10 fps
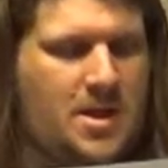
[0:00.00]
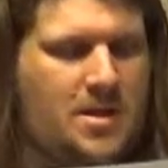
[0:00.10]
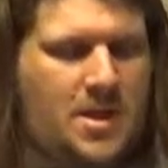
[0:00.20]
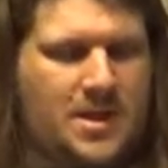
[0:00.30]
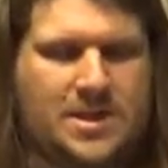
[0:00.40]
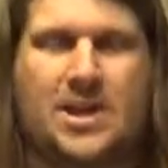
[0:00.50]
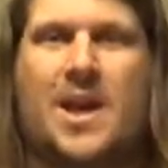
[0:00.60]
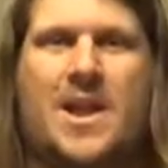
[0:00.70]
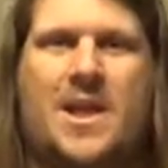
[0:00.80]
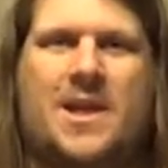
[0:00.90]
thanks,
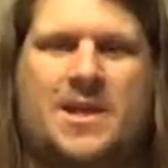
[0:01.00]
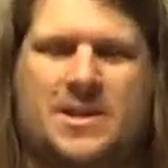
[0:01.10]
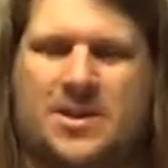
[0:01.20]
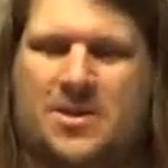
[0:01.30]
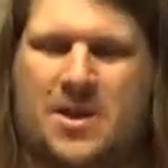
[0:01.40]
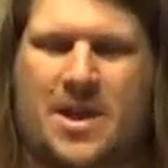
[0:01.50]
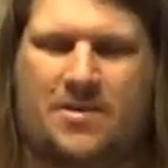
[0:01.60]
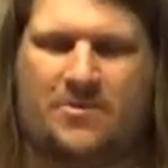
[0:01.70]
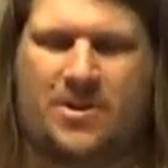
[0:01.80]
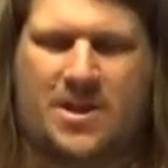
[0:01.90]
John. So I hadn't
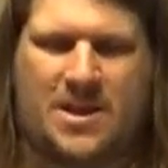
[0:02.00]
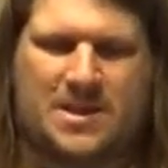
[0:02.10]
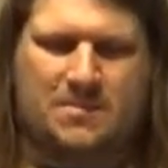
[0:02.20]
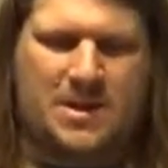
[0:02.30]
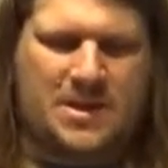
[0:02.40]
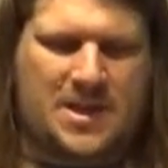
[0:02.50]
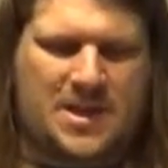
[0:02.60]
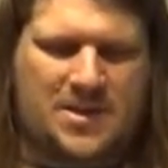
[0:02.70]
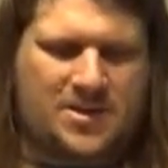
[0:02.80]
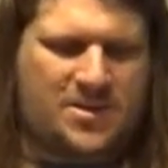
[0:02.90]
realized it's been 10
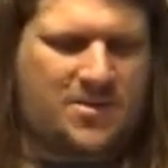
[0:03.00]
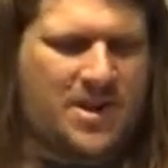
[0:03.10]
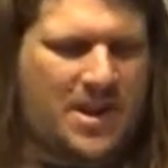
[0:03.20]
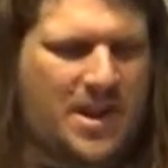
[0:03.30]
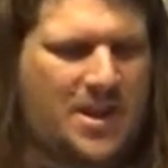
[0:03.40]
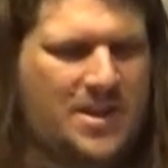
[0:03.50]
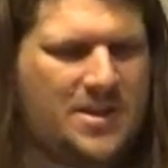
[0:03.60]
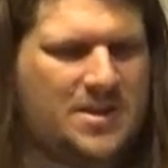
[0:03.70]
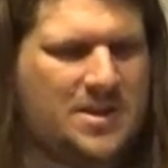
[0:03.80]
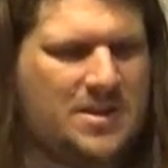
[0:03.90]
years already.
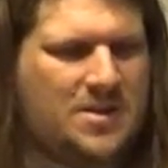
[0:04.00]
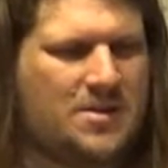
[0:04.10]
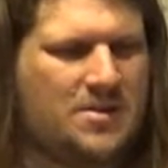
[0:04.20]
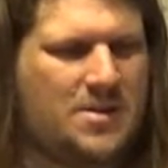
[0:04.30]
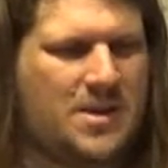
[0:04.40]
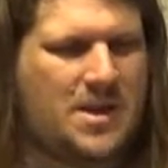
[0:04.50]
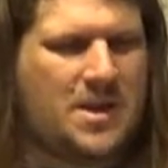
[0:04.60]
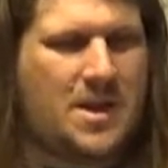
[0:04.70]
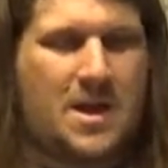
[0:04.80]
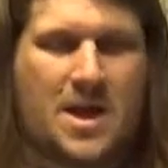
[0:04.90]
So,
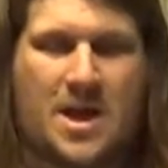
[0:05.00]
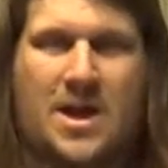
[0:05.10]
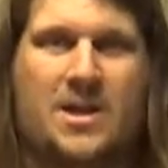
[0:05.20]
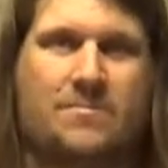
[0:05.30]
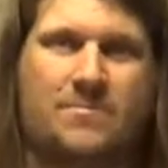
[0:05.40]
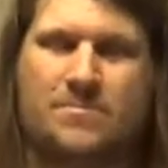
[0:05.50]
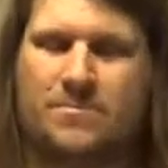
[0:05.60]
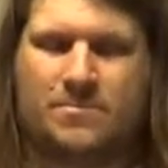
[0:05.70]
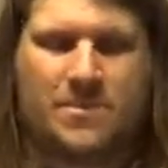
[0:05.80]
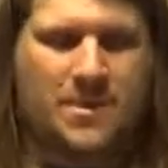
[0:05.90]
I
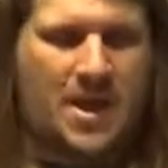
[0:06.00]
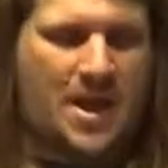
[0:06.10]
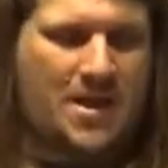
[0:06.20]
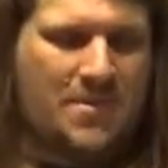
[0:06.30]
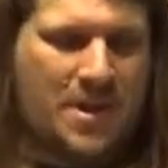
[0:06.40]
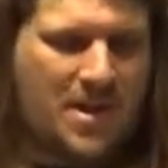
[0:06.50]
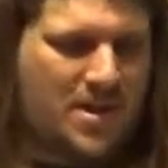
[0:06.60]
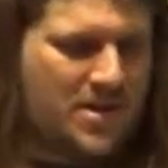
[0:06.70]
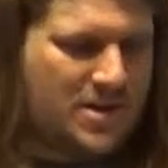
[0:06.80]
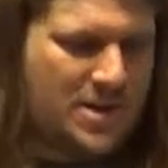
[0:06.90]
am a
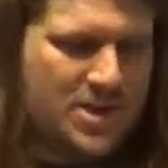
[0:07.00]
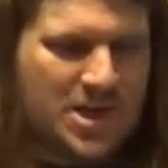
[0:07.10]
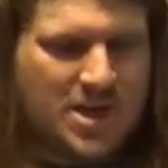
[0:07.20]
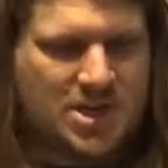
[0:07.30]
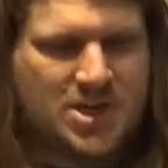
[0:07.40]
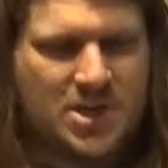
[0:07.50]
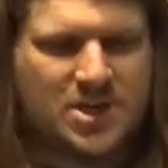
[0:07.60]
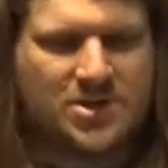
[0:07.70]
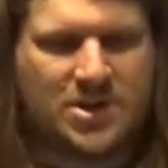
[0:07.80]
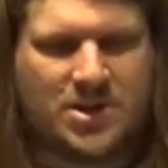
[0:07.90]
Hunters Education
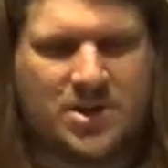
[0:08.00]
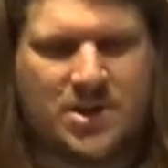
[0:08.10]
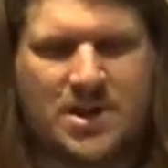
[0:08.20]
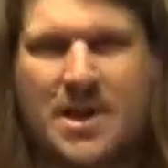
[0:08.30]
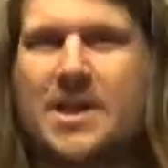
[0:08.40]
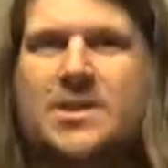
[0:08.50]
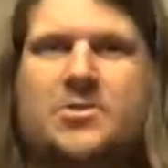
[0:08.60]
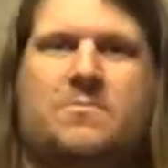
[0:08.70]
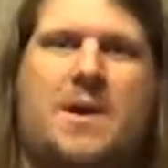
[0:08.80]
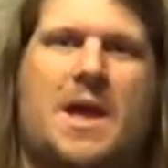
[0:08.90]
instructor. Got into
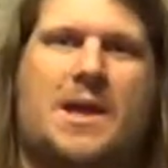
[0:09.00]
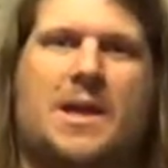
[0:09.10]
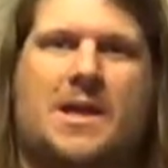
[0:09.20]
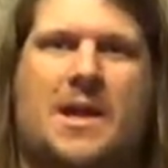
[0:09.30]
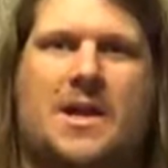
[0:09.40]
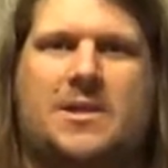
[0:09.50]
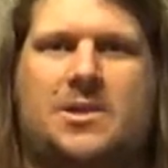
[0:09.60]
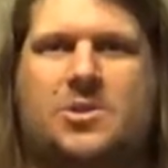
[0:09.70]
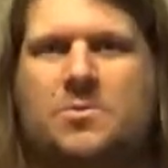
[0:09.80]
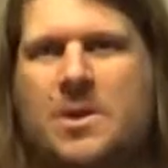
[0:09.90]
it back in
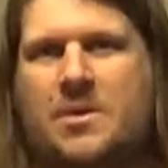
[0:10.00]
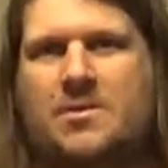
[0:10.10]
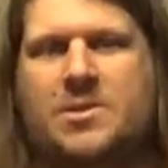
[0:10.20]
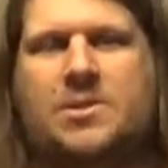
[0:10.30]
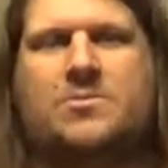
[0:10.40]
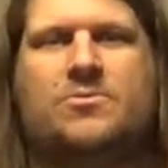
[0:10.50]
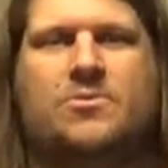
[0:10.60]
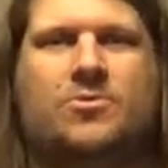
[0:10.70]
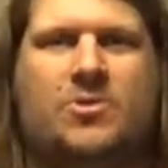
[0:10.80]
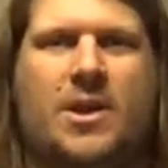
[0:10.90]
college when I was
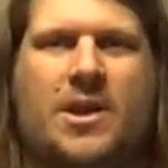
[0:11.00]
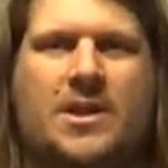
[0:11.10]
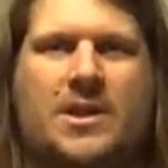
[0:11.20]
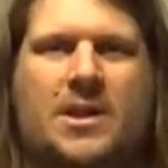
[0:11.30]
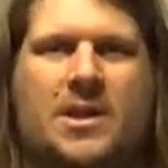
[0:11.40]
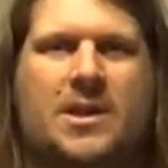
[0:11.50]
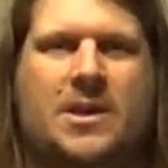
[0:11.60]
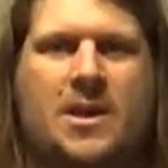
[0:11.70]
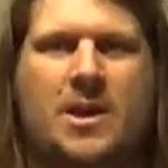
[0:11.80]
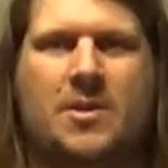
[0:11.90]
trying to
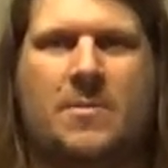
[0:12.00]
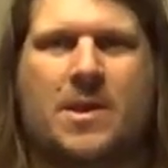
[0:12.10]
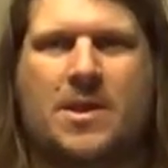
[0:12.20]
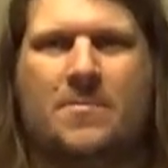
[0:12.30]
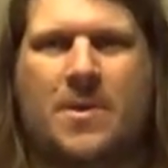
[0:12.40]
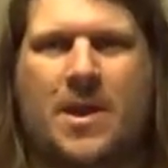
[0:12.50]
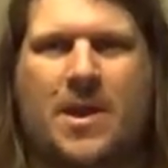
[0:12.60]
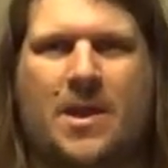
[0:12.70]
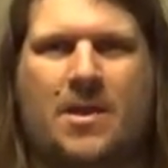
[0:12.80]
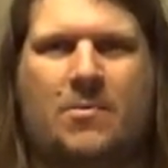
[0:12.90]
become
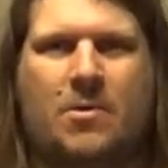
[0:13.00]
a